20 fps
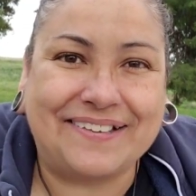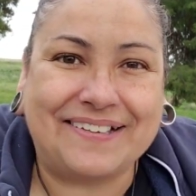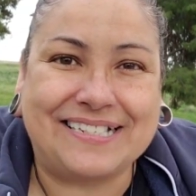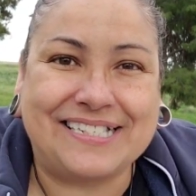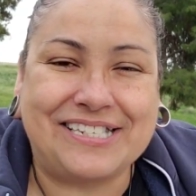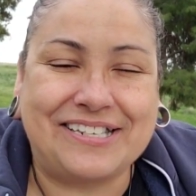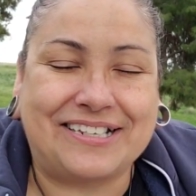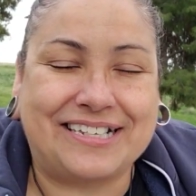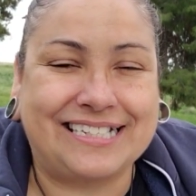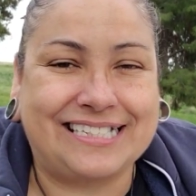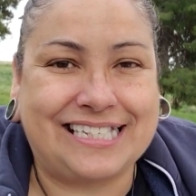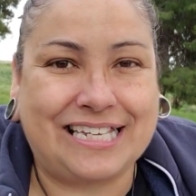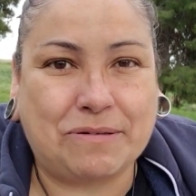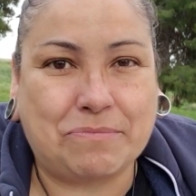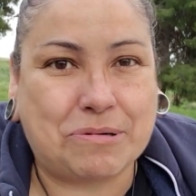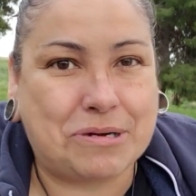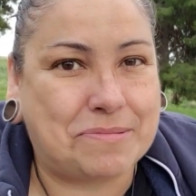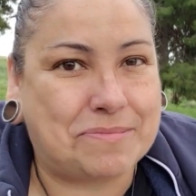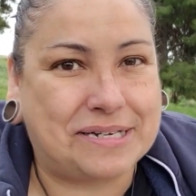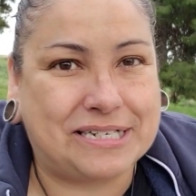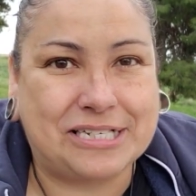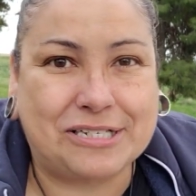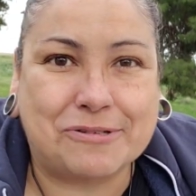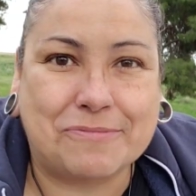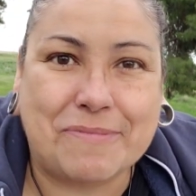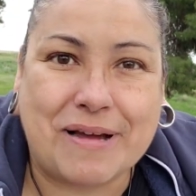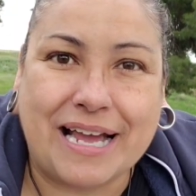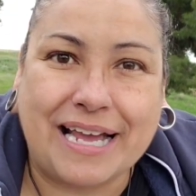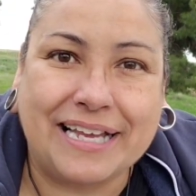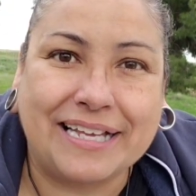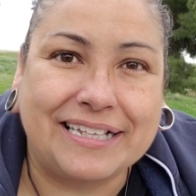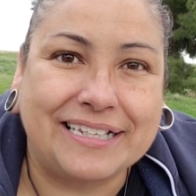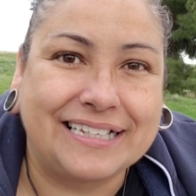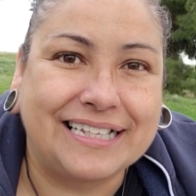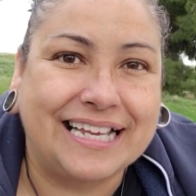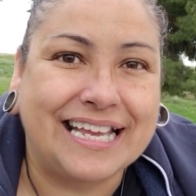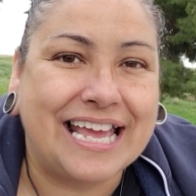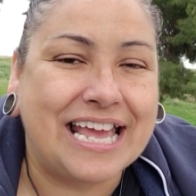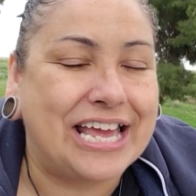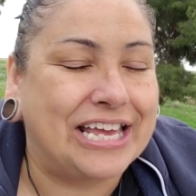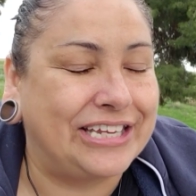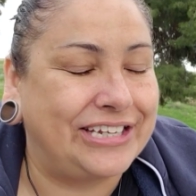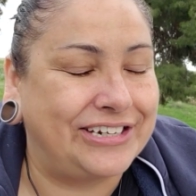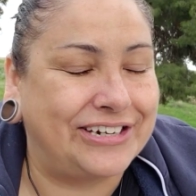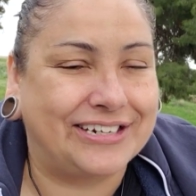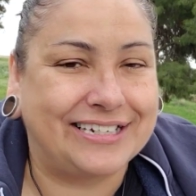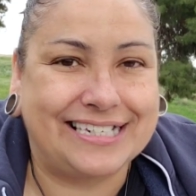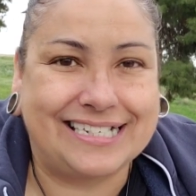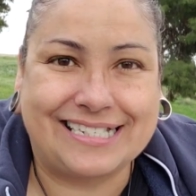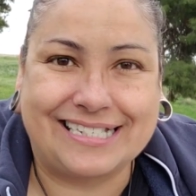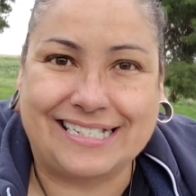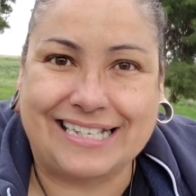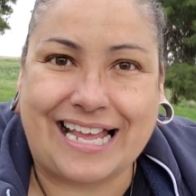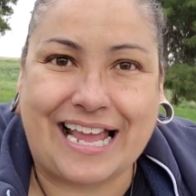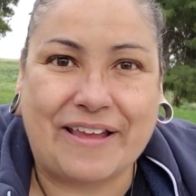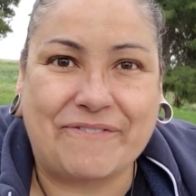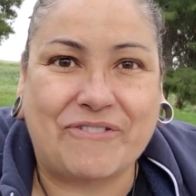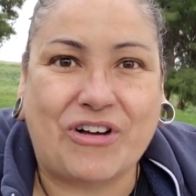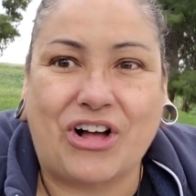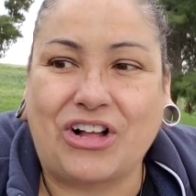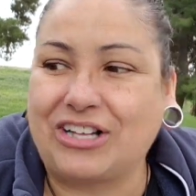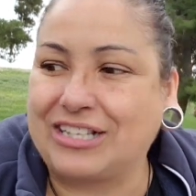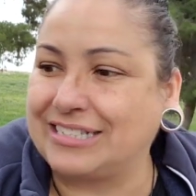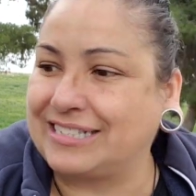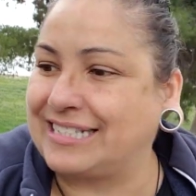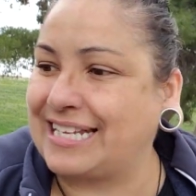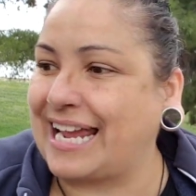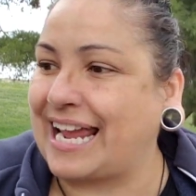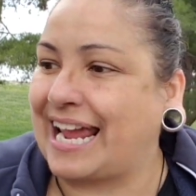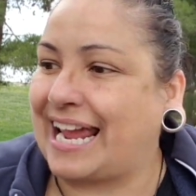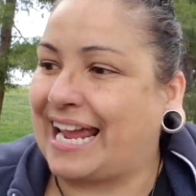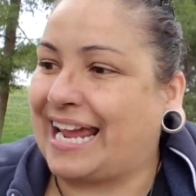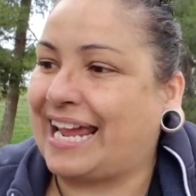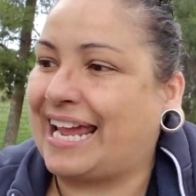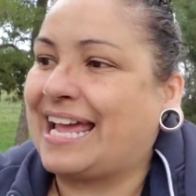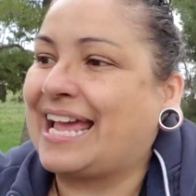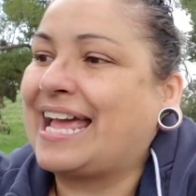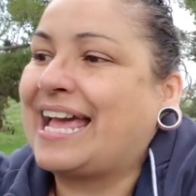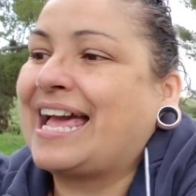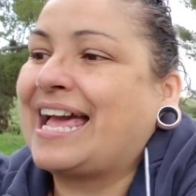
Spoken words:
As you can see by my smile, yarn is life all day.